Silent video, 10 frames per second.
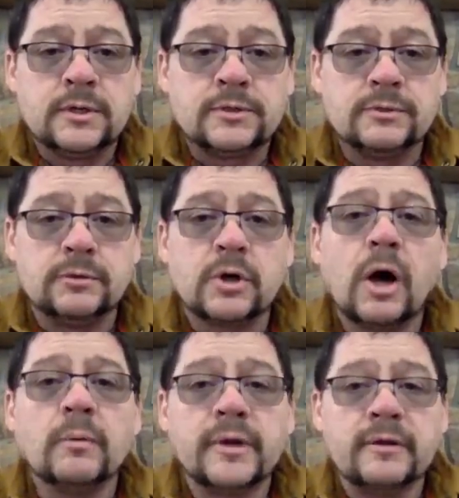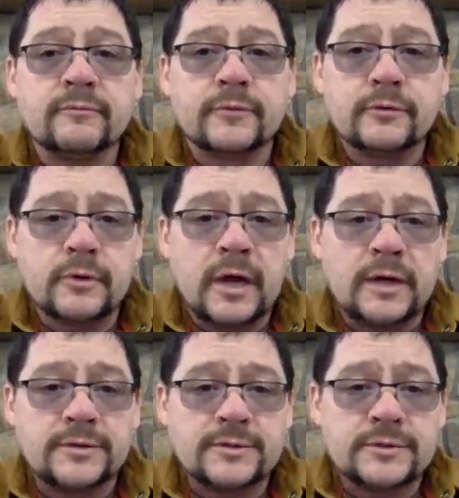to accommodate for you
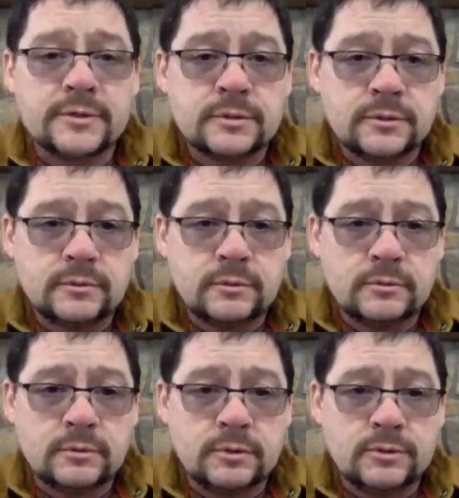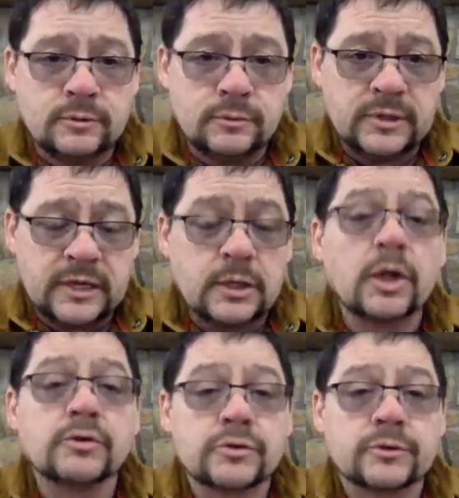guys to get
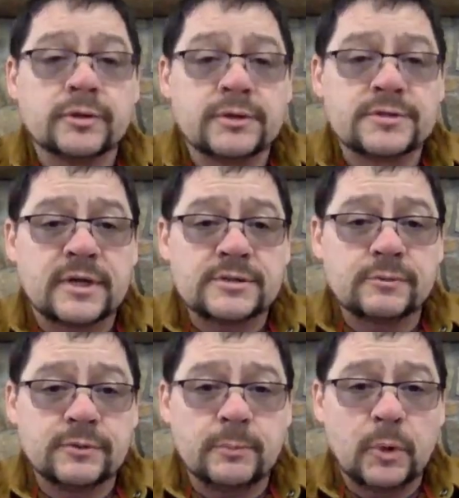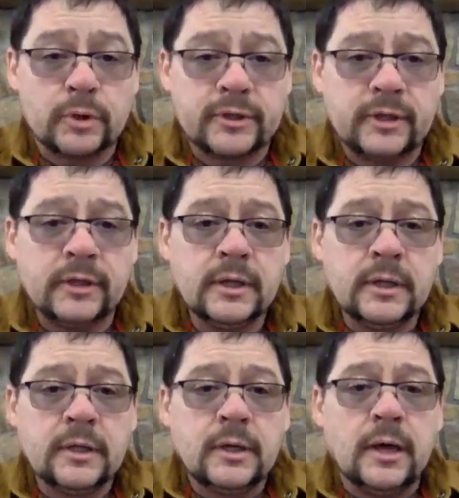closer to the sites with the parking.
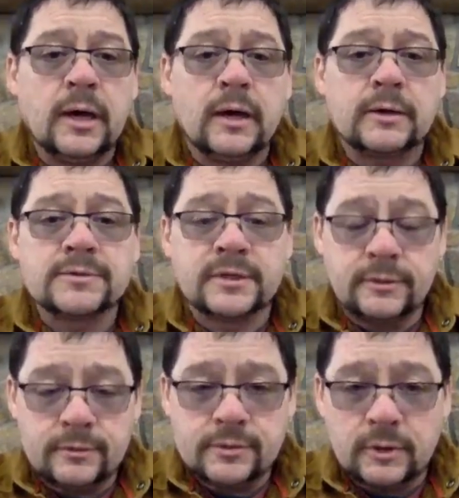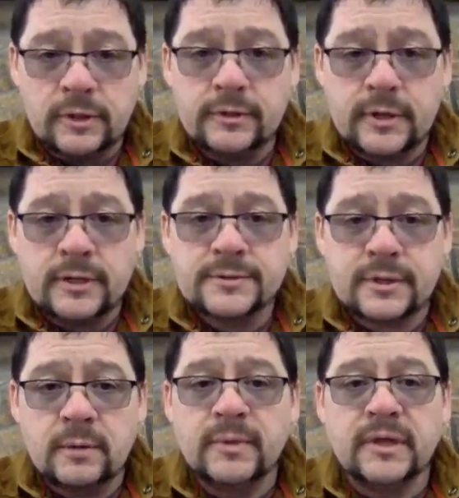Because I know there's a lot of you guys that
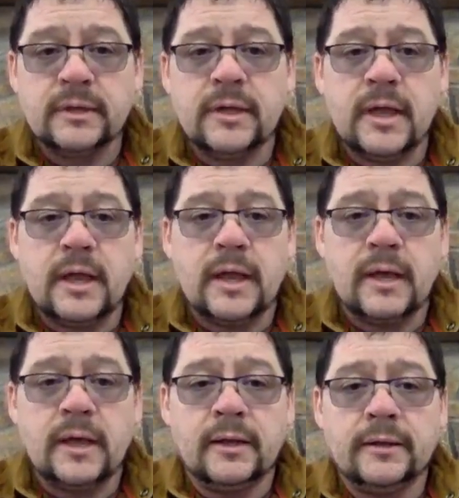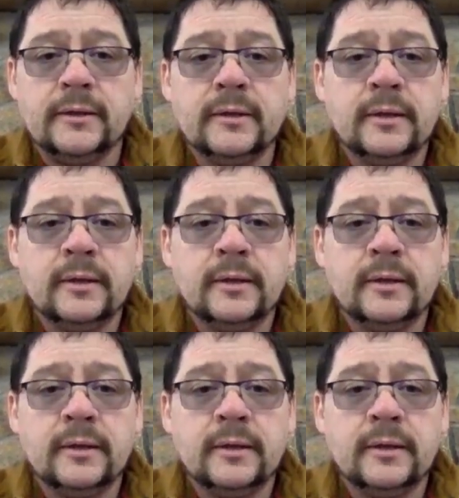come in and